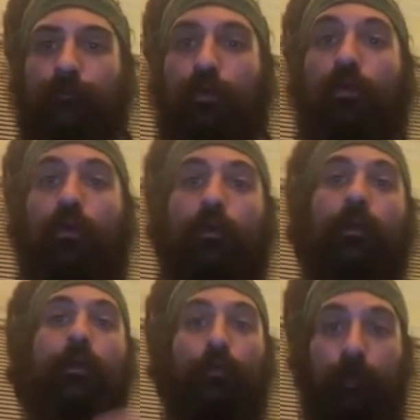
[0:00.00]
or
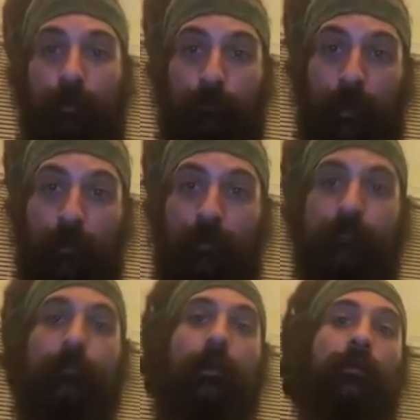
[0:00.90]
green
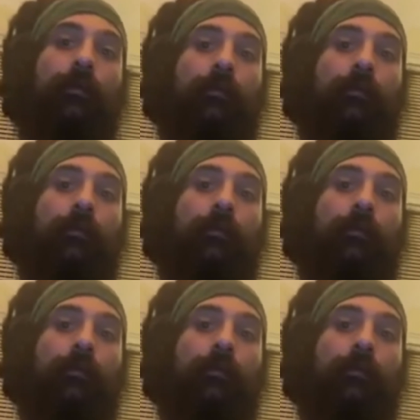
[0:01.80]
berries, right?